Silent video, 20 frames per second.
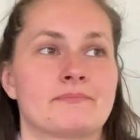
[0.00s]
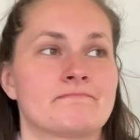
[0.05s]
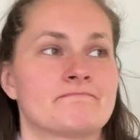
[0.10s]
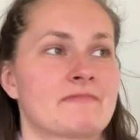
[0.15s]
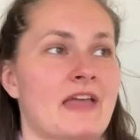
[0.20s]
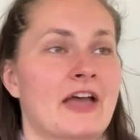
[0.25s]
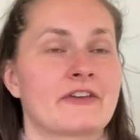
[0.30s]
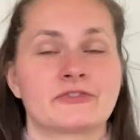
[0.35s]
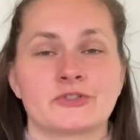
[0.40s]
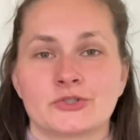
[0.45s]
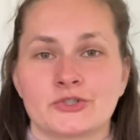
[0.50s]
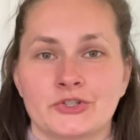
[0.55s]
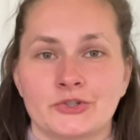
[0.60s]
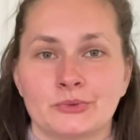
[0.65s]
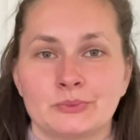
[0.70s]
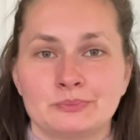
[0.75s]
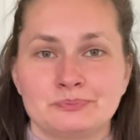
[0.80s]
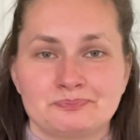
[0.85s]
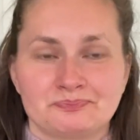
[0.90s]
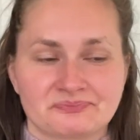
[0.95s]

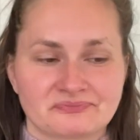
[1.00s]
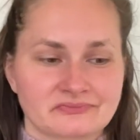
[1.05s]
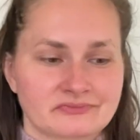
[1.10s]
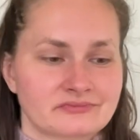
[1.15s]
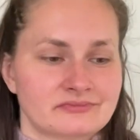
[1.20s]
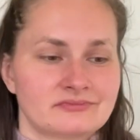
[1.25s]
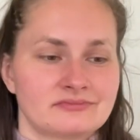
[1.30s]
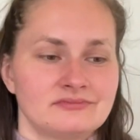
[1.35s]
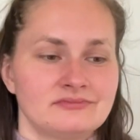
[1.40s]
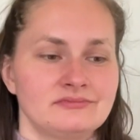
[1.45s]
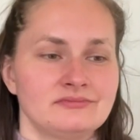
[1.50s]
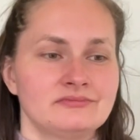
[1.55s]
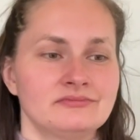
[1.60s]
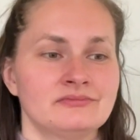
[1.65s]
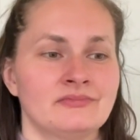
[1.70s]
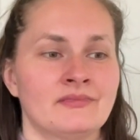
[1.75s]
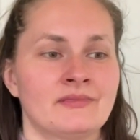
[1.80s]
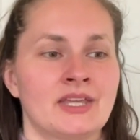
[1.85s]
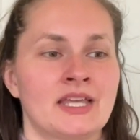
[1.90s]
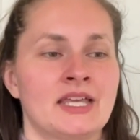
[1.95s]
afternoon,
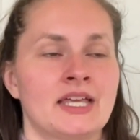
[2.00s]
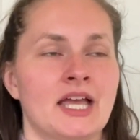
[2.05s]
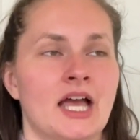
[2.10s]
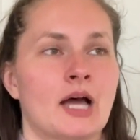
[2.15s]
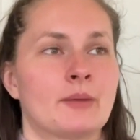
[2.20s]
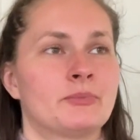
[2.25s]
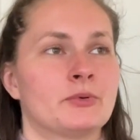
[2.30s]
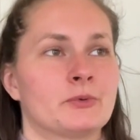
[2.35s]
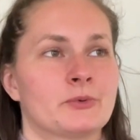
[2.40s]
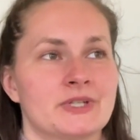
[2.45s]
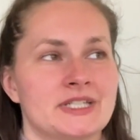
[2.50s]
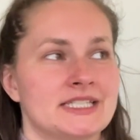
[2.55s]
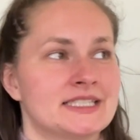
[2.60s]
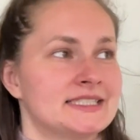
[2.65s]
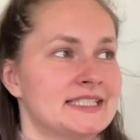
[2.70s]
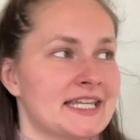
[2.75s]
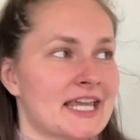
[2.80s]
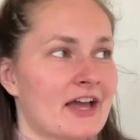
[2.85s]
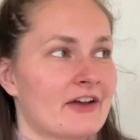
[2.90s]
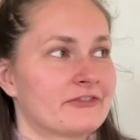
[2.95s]
a
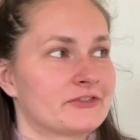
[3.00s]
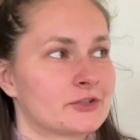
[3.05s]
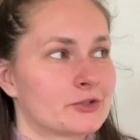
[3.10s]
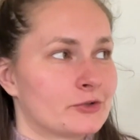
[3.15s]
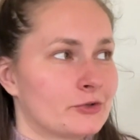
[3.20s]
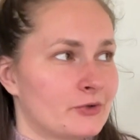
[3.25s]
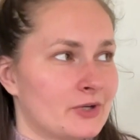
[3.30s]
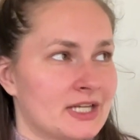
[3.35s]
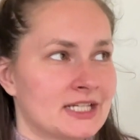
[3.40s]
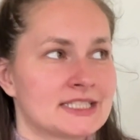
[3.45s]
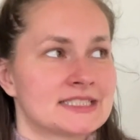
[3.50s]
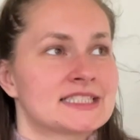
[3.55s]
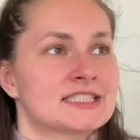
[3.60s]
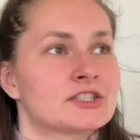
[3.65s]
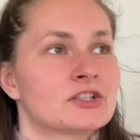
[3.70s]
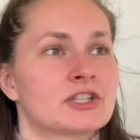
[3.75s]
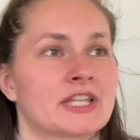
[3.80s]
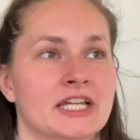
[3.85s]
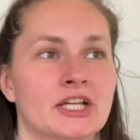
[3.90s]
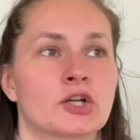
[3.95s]
breezy afternoon, and it's
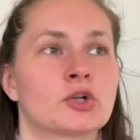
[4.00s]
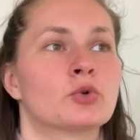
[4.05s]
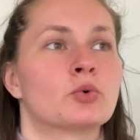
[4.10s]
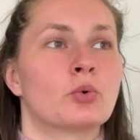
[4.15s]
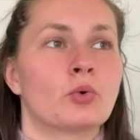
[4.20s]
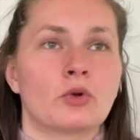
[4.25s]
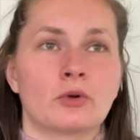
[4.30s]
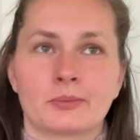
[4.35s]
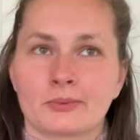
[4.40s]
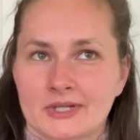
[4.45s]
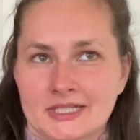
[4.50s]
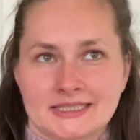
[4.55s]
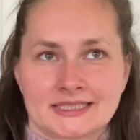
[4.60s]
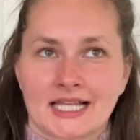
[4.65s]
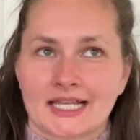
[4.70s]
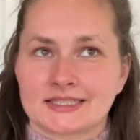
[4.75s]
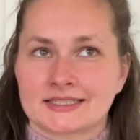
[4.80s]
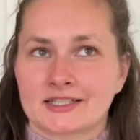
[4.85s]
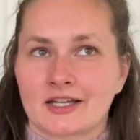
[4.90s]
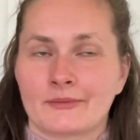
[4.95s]
still like a cool breeze
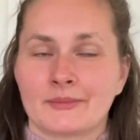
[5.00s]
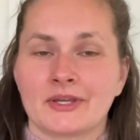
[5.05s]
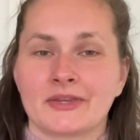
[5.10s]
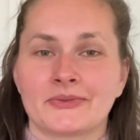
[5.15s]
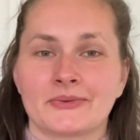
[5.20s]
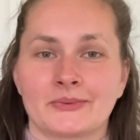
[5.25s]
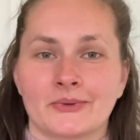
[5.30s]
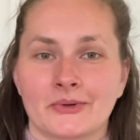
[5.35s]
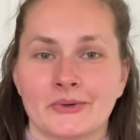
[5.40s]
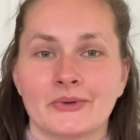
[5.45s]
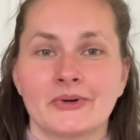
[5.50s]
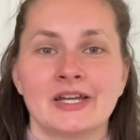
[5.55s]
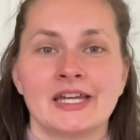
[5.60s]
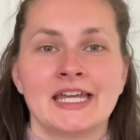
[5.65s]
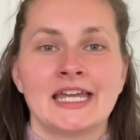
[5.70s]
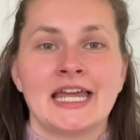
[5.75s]
that's coming through.